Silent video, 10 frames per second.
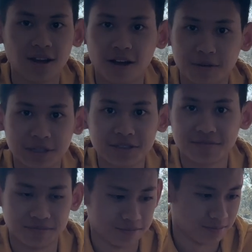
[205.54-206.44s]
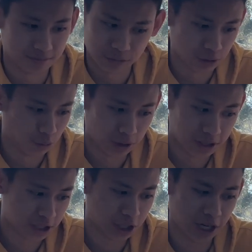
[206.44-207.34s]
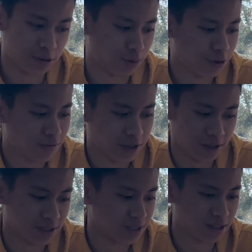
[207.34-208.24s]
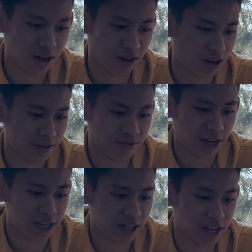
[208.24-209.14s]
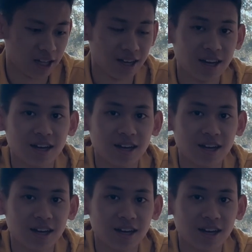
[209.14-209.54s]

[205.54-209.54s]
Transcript: I mean, what he's trying to prove there is a lot of fact that